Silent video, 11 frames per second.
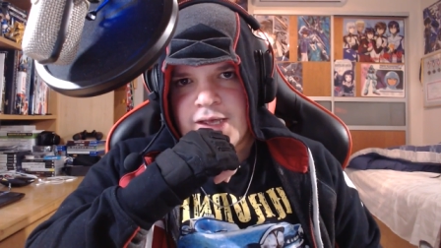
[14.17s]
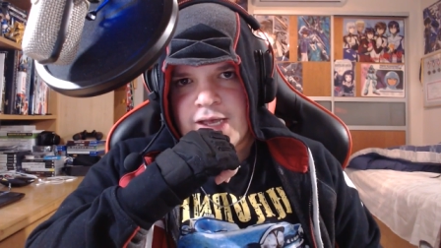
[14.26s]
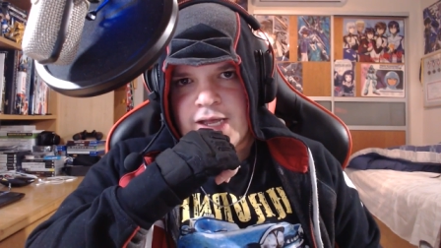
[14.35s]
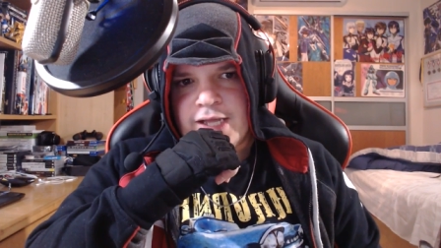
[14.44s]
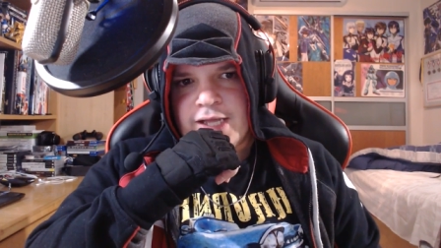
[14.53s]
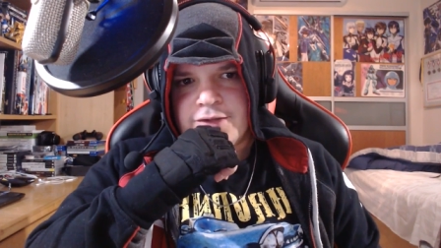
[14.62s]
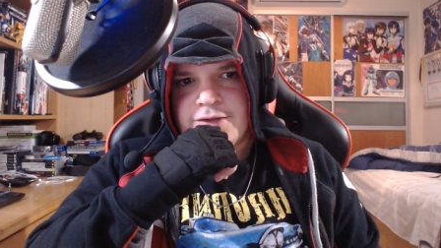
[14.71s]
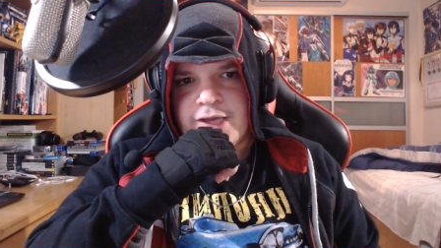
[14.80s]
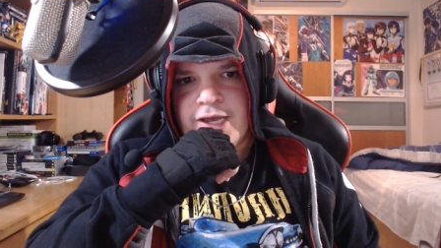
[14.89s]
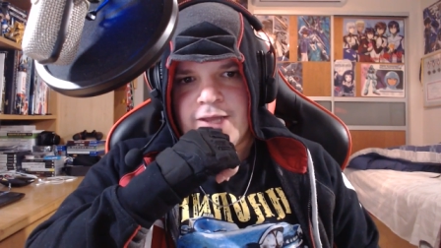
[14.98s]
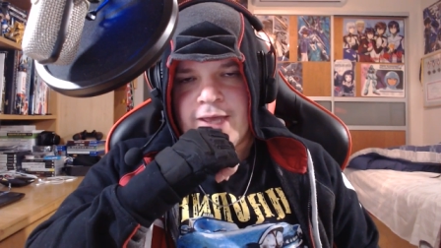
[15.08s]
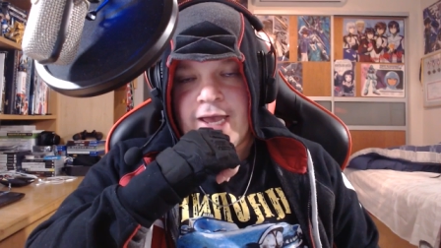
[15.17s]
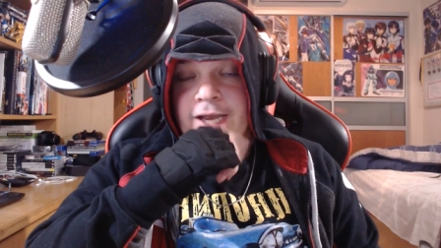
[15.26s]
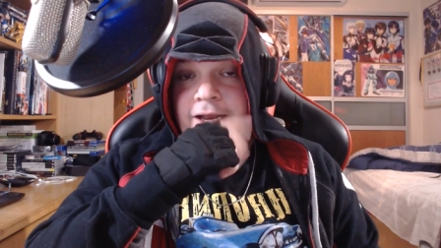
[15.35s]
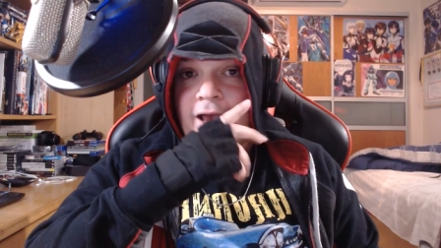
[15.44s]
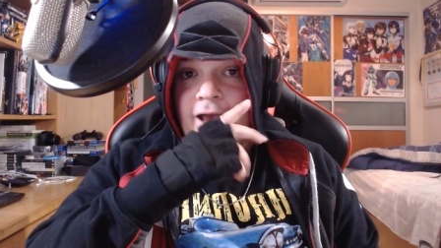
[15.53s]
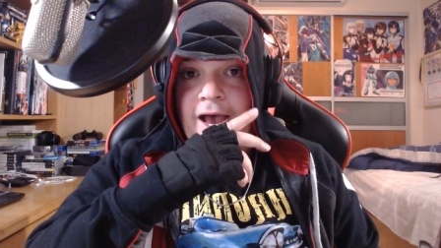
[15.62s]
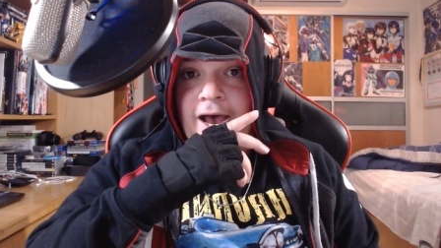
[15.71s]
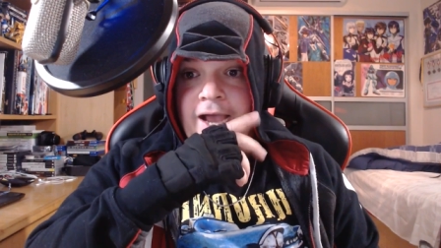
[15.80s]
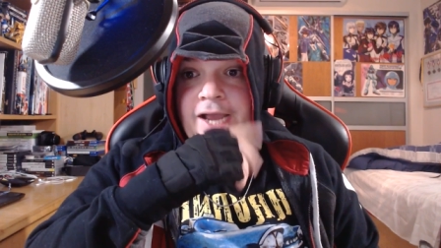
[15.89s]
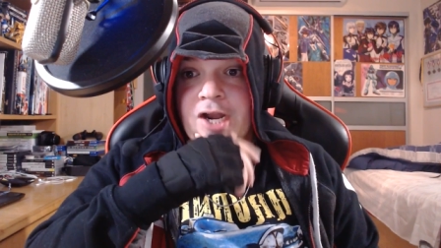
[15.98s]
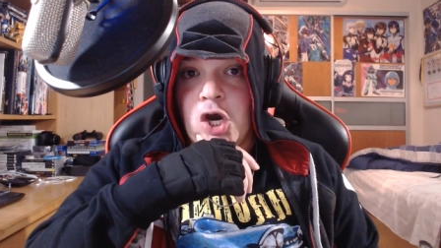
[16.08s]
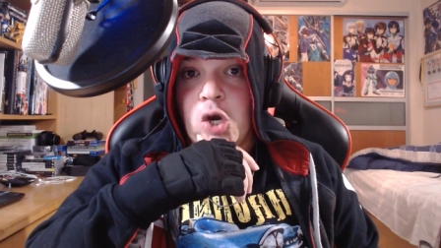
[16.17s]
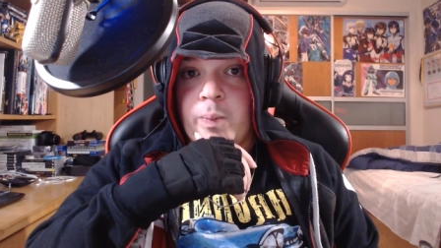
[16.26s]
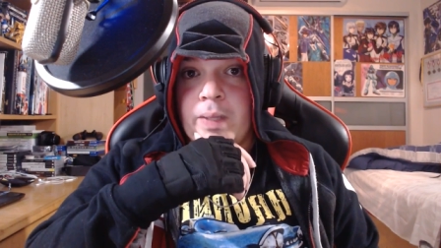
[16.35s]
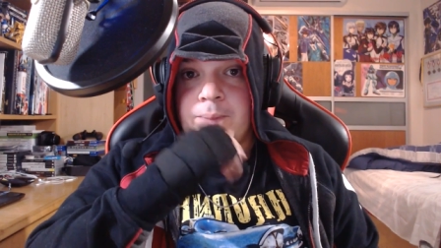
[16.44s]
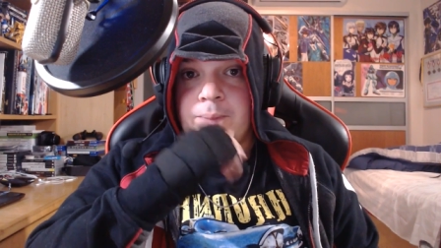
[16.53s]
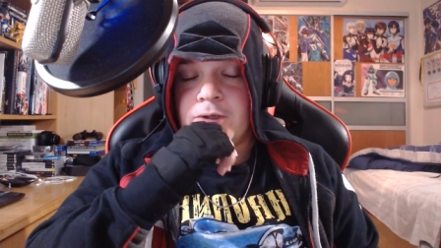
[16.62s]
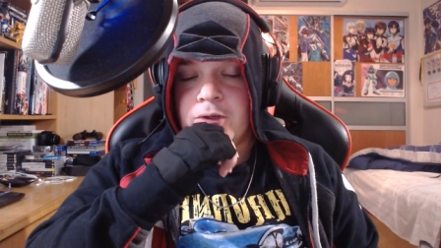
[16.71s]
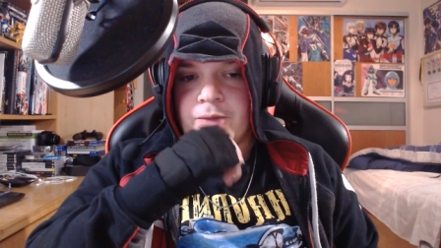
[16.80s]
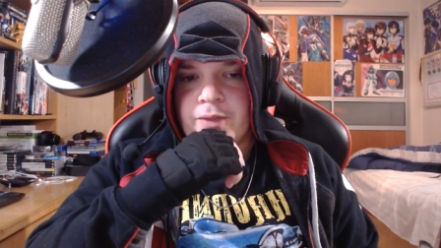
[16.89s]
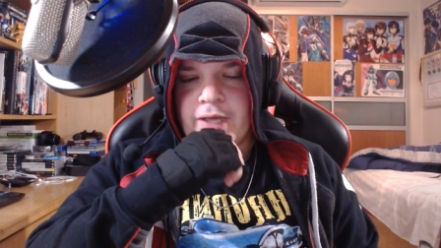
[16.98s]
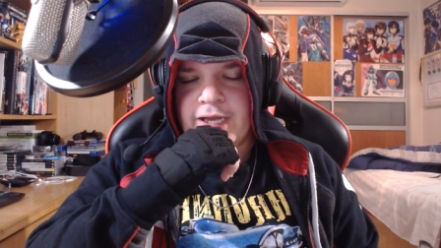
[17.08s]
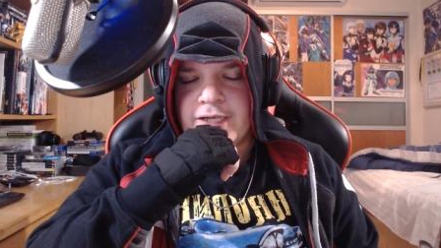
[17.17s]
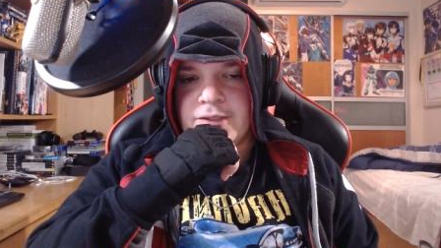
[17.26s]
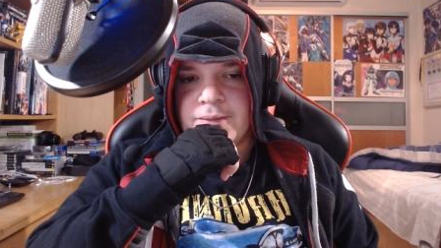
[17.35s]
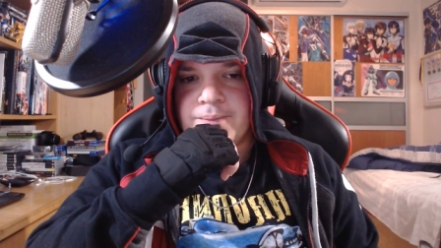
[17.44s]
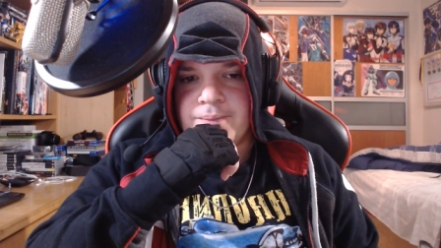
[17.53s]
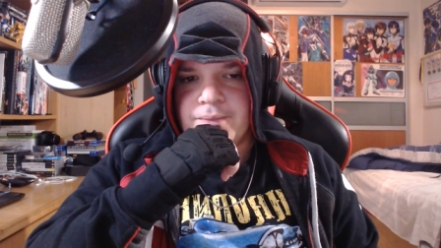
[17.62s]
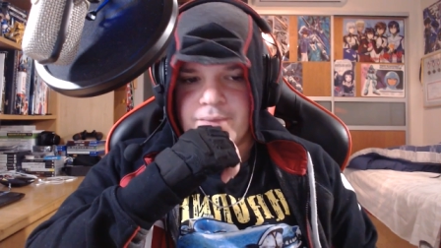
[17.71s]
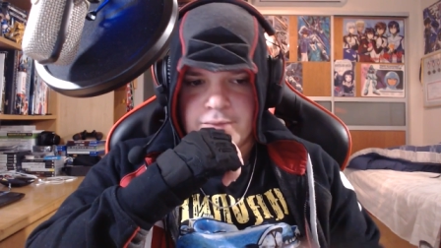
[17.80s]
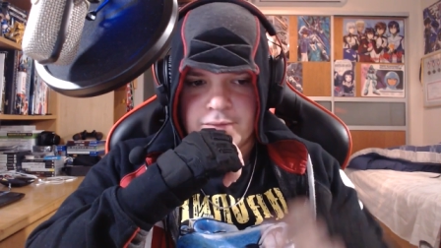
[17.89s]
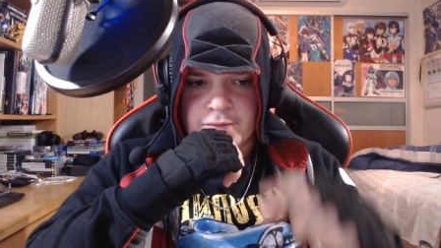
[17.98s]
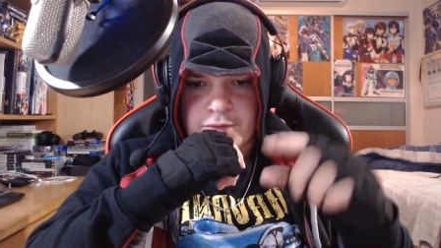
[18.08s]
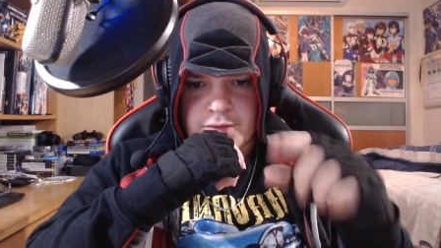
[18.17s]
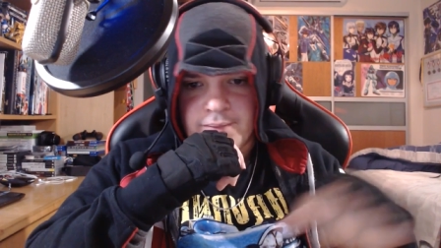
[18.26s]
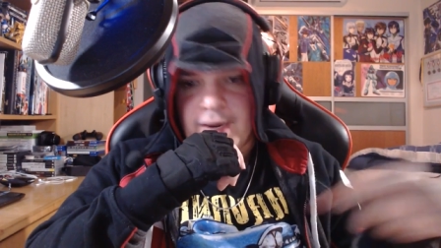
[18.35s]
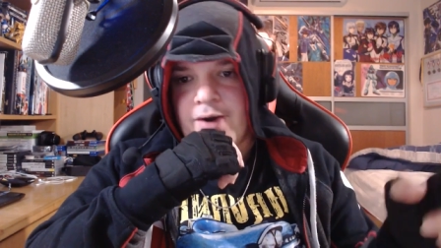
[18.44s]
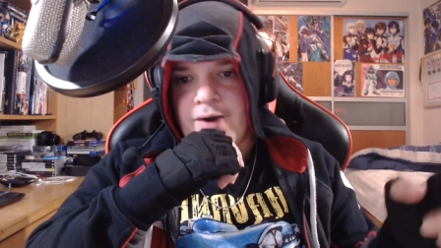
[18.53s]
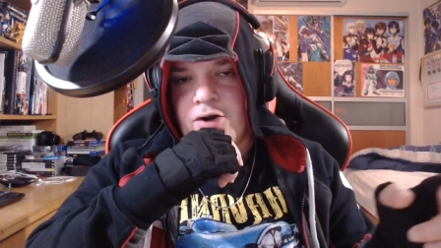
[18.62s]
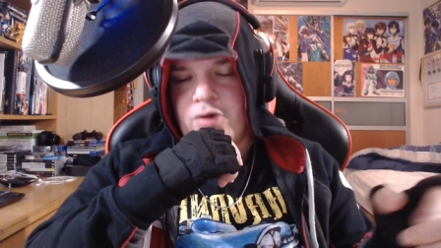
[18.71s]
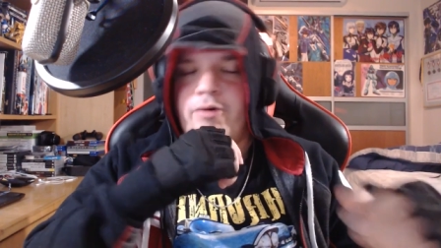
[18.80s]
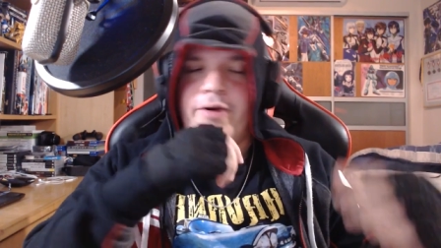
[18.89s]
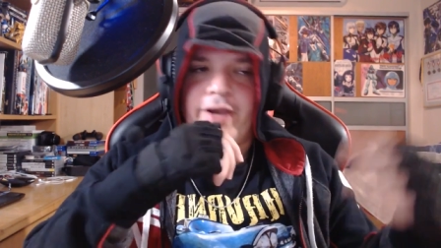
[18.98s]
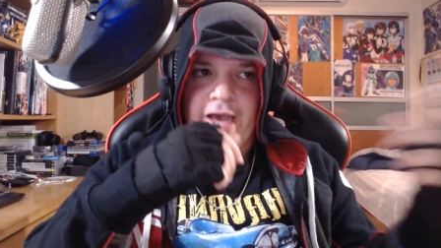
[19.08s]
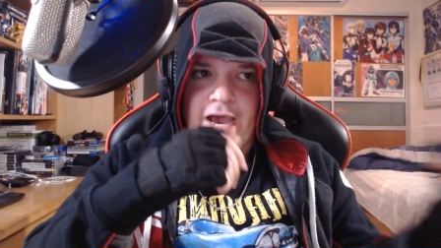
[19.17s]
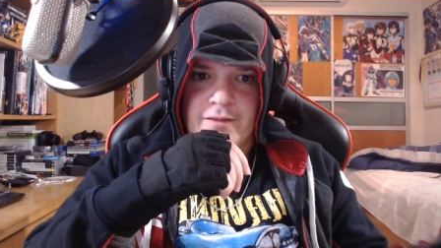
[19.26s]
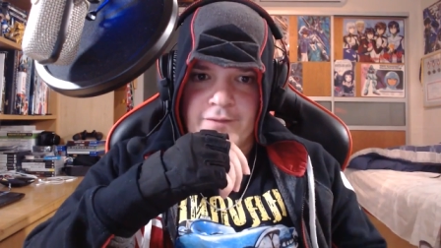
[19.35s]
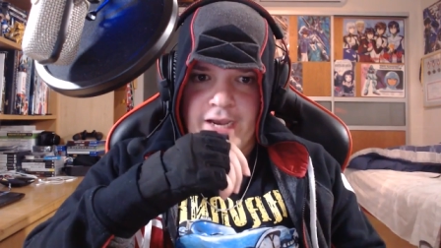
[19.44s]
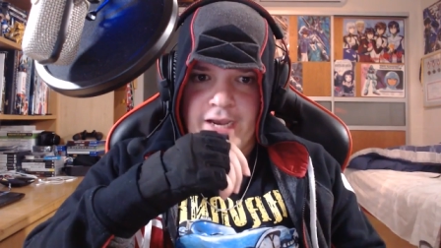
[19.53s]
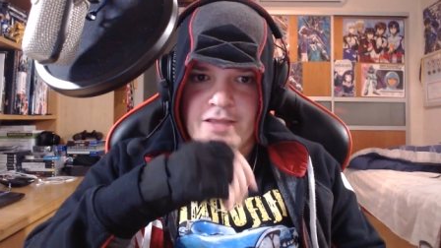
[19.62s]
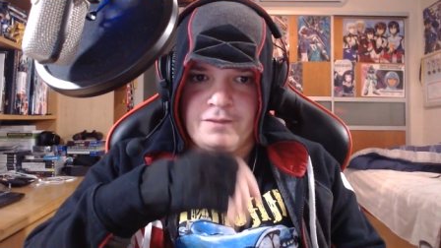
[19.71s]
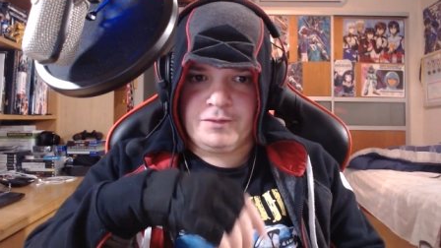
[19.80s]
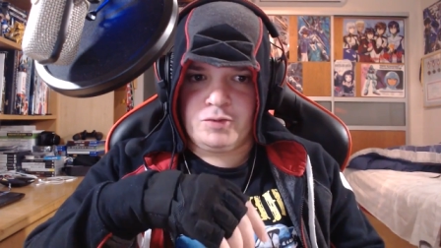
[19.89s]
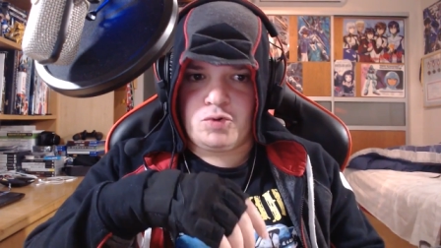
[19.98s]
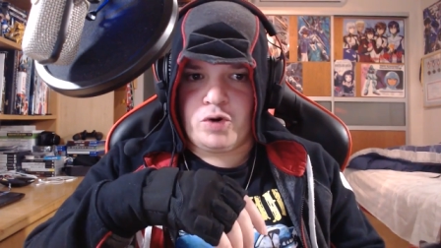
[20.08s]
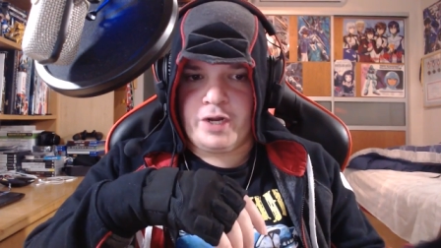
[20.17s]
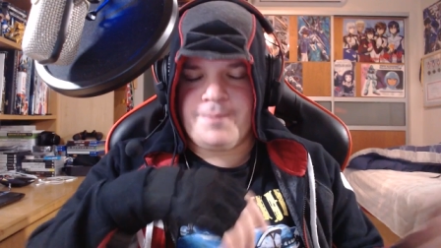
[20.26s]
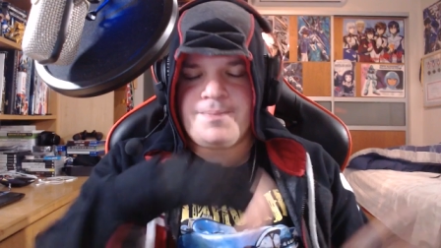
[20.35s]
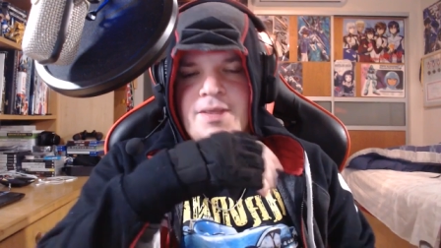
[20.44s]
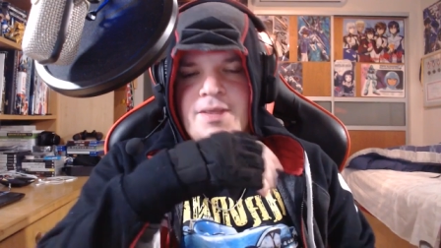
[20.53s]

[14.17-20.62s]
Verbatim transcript: I'd like to say that I know people that tomorrow, as of, as of this recording,